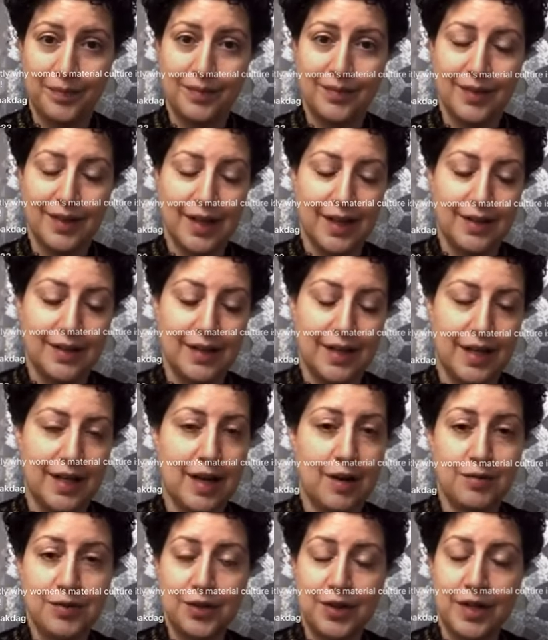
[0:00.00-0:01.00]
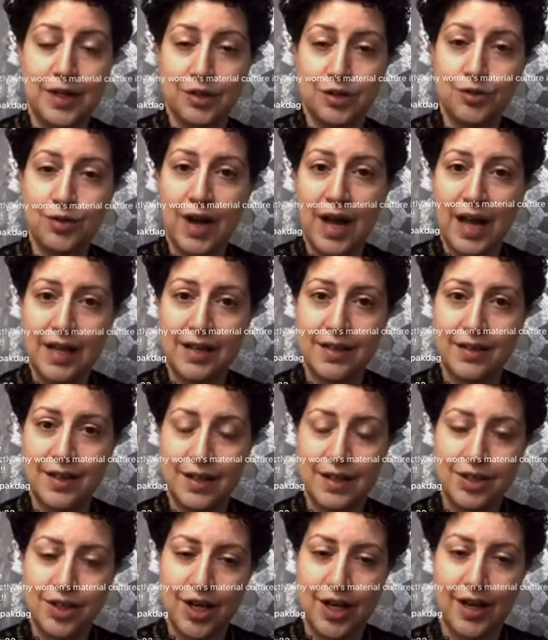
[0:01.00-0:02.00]
and then after it had dried
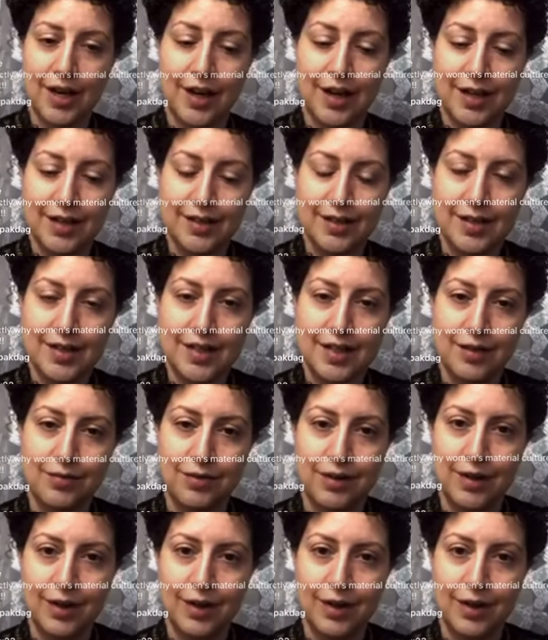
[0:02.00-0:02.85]
they'd check on it and see if it